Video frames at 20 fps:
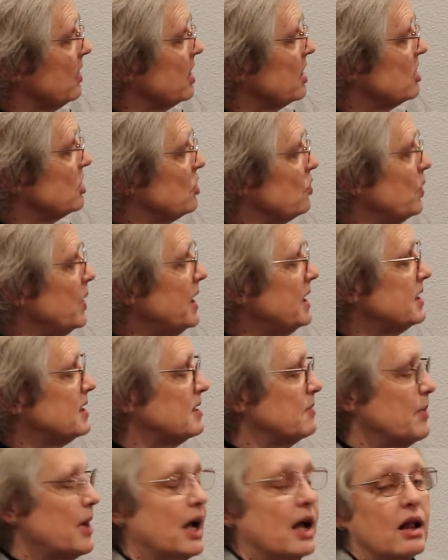sweet
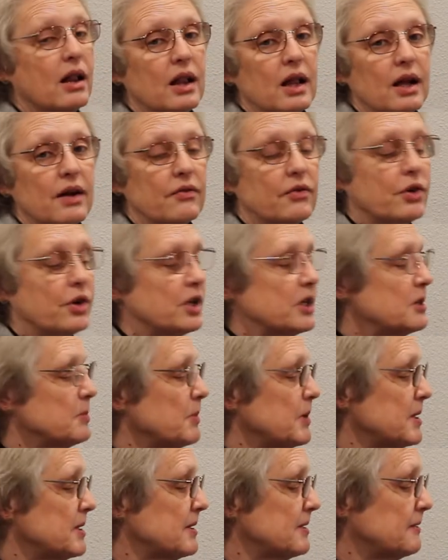smell of
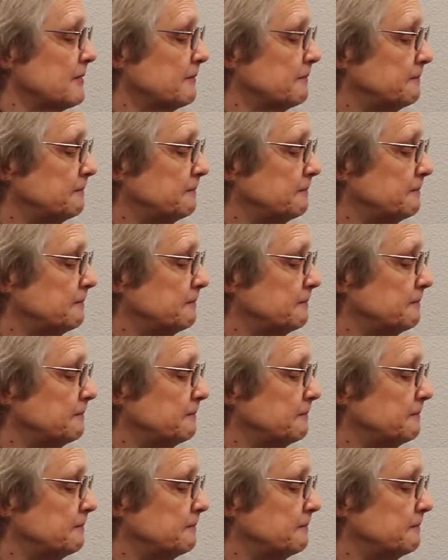Christmas.